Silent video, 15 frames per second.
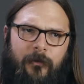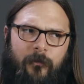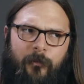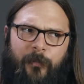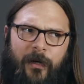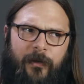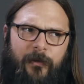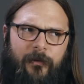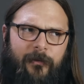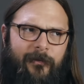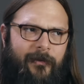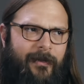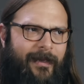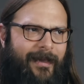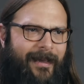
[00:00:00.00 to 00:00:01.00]
but
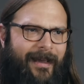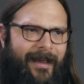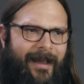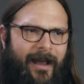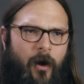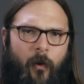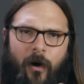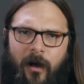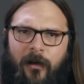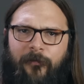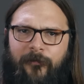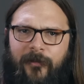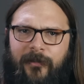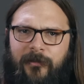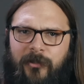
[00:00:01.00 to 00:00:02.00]
how
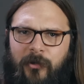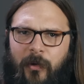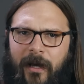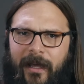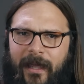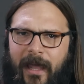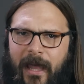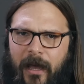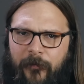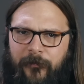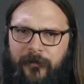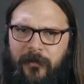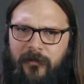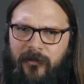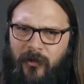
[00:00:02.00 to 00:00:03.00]
often do I have
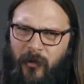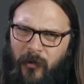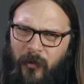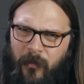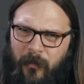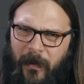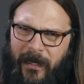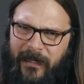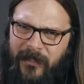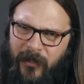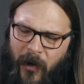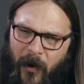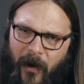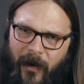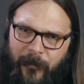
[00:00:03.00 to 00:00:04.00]
to tune my
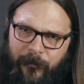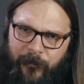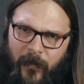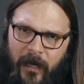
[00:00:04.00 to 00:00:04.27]
guitar?